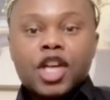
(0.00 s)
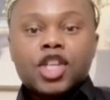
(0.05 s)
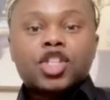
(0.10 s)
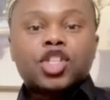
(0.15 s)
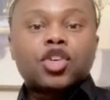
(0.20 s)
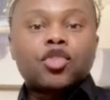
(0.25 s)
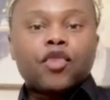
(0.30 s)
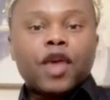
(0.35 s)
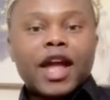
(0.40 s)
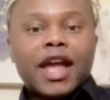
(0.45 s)

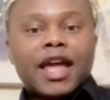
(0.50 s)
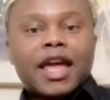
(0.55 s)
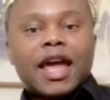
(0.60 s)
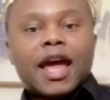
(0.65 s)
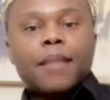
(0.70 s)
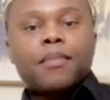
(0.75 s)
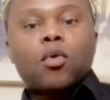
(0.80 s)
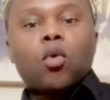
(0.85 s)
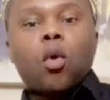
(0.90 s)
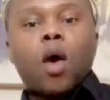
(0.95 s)
Sheree
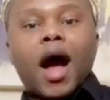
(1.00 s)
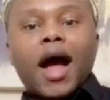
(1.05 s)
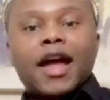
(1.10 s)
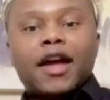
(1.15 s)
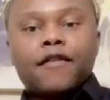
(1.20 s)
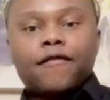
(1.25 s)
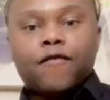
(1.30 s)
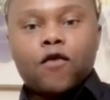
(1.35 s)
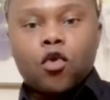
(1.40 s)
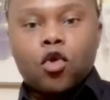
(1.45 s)
kept
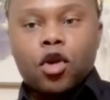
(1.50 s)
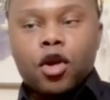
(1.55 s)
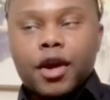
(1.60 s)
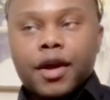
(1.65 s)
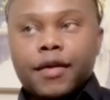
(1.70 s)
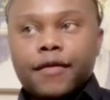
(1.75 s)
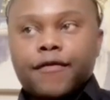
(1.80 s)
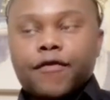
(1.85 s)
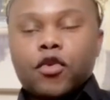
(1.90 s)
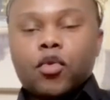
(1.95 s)
quiet for
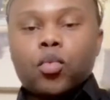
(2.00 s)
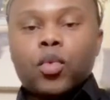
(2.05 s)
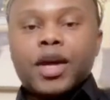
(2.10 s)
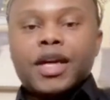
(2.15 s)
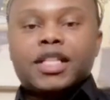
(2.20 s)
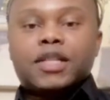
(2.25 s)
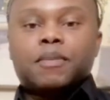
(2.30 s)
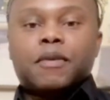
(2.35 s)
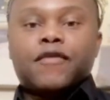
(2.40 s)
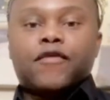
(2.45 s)
it for
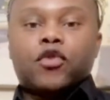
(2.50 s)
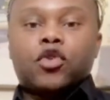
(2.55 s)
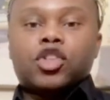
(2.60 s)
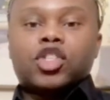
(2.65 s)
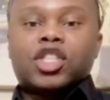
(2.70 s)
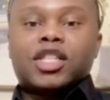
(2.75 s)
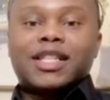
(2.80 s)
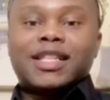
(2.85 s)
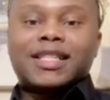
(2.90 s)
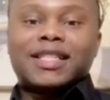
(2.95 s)
weeks before
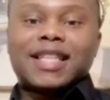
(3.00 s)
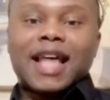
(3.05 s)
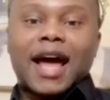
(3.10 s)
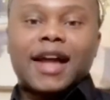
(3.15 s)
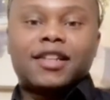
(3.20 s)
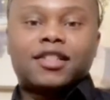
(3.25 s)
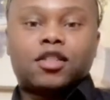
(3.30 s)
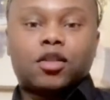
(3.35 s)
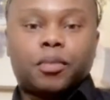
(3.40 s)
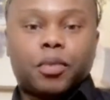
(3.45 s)
she
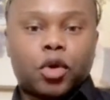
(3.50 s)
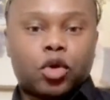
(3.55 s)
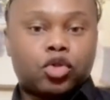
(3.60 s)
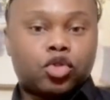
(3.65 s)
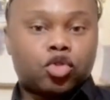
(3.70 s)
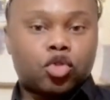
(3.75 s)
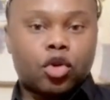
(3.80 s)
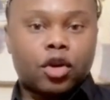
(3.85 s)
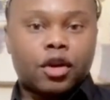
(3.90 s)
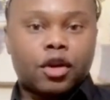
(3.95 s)
decided to
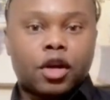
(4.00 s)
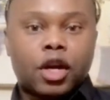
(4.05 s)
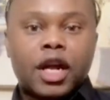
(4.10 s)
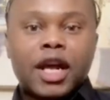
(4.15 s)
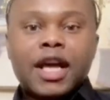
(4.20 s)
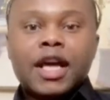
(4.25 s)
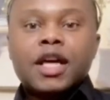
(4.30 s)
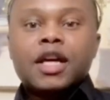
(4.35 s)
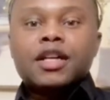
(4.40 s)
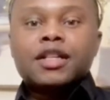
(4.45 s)
post on
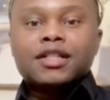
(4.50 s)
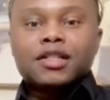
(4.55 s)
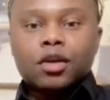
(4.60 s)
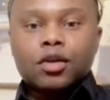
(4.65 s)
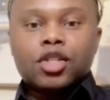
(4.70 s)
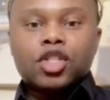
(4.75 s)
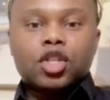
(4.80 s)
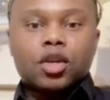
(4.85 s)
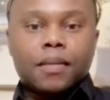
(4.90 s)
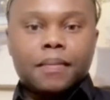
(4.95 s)
her
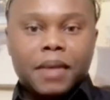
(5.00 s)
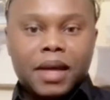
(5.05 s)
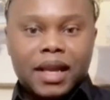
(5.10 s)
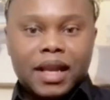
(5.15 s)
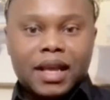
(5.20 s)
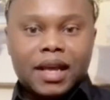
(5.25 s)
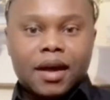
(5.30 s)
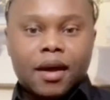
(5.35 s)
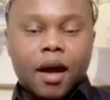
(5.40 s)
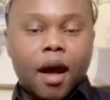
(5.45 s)
social
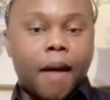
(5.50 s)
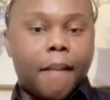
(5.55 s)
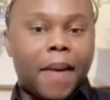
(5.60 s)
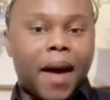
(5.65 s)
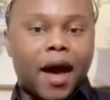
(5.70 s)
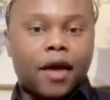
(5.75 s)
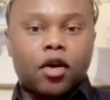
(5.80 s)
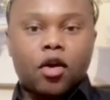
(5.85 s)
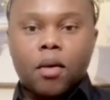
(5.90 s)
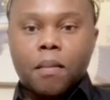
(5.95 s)
media
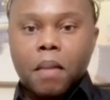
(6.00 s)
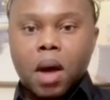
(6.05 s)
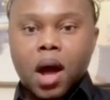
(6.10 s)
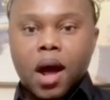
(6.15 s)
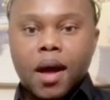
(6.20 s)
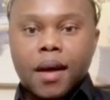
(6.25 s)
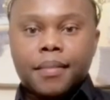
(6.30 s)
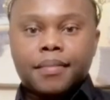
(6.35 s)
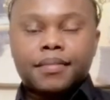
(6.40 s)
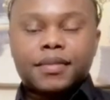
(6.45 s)
about her
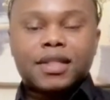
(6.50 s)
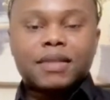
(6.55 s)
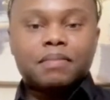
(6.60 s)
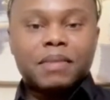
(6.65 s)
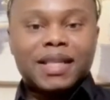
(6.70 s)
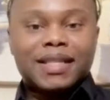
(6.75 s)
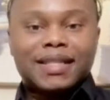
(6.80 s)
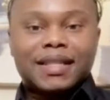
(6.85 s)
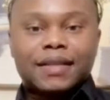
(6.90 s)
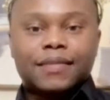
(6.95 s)
mom's
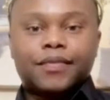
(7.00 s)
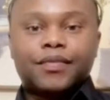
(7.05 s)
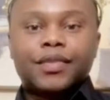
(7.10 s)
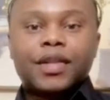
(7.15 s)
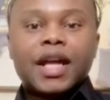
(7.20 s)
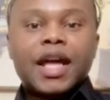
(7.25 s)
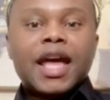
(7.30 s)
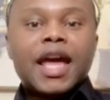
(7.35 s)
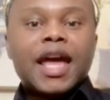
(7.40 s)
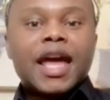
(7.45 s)
missing.
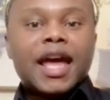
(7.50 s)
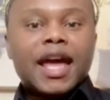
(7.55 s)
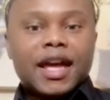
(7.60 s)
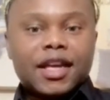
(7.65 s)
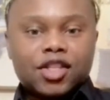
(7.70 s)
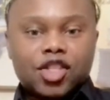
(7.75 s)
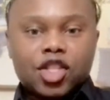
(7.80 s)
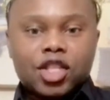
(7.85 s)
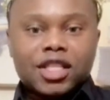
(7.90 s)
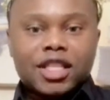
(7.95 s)

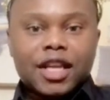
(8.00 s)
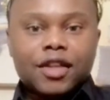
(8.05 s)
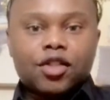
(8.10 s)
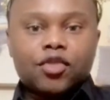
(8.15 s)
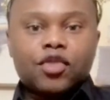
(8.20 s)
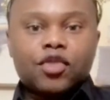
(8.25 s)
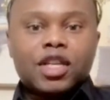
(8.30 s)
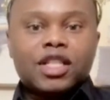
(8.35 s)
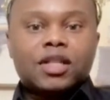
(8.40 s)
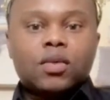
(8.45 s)
And she said the
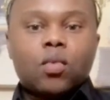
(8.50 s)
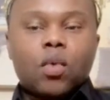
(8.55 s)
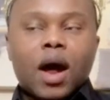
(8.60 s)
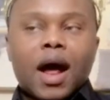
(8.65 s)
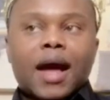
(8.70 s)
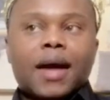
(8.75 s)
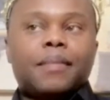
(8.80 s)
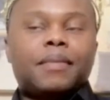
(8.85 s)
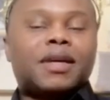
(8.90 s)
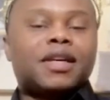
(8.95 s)
reason
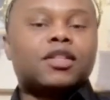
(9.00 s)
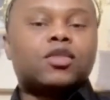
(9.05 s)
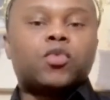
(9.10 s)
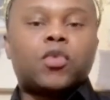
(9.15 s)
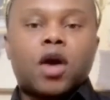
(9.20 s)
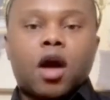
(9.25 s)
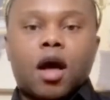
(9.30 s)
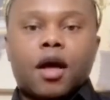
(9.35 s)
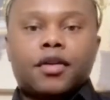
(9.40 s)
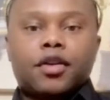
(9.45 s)
why, because
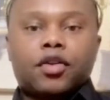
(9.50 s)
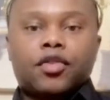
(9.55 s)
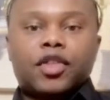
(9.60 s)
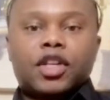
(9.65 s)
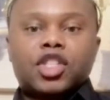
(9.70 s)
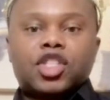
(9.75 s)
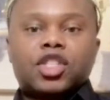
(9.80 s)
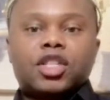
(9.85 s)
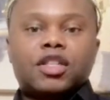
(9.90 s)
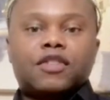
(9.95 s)
we all know
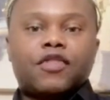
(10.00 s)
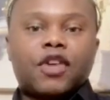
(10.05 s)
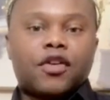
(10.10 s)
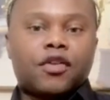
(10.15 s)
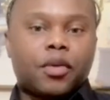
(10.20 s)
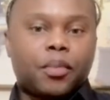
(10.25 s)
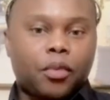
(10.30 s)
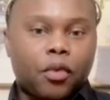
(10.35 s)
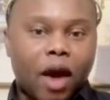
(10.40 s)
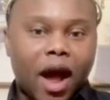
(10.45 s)
that she's
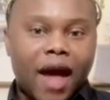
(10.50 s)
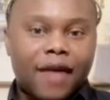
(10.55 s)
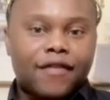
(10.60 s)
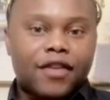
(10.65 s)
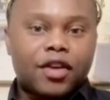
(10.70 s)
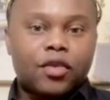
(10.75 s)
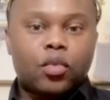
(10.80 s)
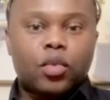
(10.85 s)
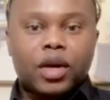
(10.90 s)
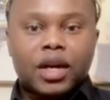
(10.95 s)
very
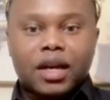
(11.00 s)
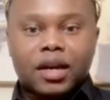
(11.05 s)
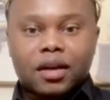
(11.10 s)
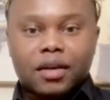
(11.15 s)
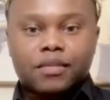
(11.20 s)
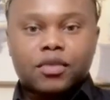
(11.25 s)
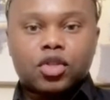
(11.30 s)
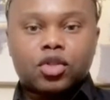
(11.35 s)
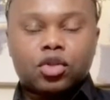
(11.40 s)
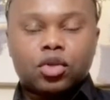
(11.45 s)
private when it
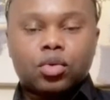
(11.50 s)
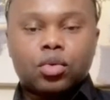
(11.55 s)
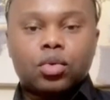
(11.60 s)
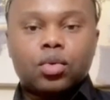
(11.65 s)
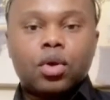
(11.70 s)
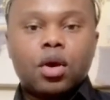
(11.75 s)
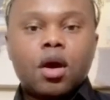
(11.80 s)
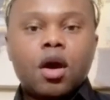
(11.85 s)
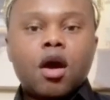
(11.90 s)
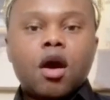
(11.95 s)
comes
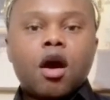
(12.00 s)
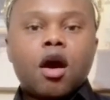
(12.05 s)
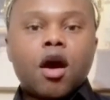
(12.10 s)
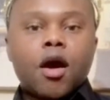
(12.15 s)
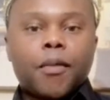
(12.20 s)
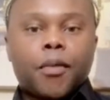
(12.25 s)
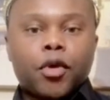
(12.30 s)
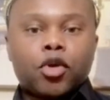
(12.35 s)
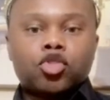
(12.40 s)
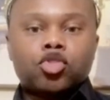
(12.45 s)
to her
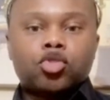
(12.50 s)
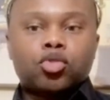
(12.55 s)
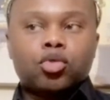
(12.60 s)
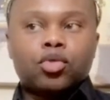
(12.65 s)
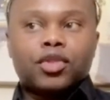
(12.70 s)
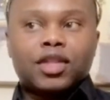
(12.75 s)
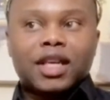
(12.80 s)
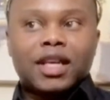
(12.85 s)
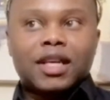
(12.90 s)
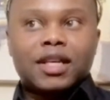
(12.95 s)
personal
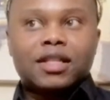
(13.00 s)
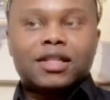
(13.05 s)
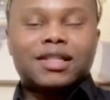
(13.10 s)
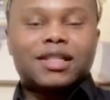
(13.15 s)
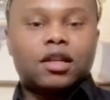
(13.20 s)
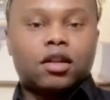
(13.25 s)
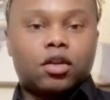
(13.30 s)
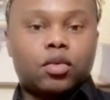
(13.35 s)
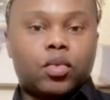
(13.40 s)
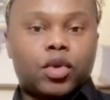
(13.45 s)
things
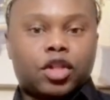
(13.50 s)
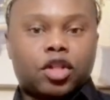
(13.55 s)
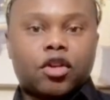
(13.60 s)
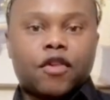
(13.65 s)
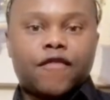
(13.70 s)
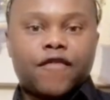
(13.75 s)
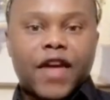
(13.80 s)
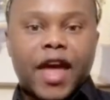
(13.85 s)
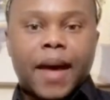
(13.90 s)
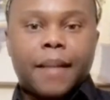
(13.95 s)
dealing with her
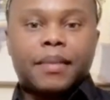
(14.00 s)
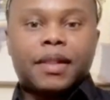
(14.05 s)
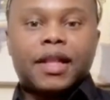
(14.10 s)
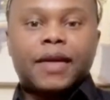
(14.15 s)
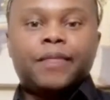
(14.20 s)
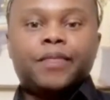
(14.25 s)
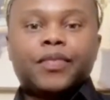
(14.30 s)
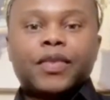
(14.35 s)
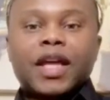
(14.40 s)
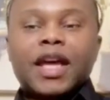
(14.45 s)

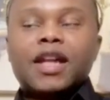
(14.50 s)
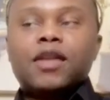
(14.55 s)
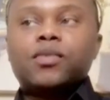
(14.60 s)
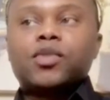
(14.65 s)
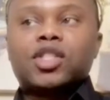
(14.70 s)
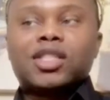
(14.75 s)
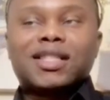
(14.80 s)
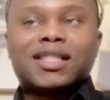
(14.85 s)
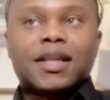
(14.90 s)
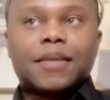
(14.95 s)
family. And it
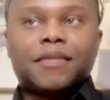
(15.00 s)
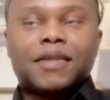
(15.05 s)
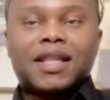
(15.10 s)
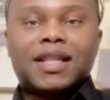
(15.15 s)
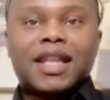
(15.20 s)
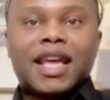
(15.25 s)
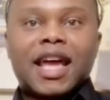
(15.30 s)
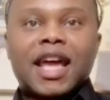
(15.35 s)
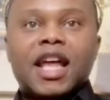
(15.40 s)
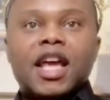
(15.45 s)
was just something
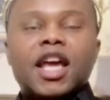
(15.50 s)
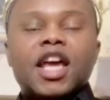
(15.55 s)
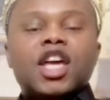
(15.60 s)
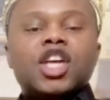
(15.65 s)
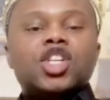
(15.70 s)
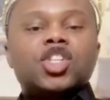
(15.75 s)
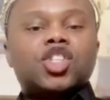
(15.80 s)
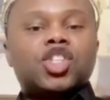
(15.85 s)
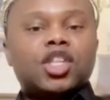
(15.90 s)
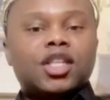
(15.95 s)
that
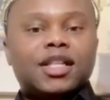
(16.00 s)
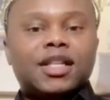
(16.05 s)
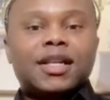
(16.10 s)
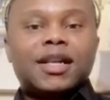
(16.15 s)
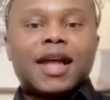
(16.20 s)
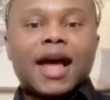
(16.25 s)
she did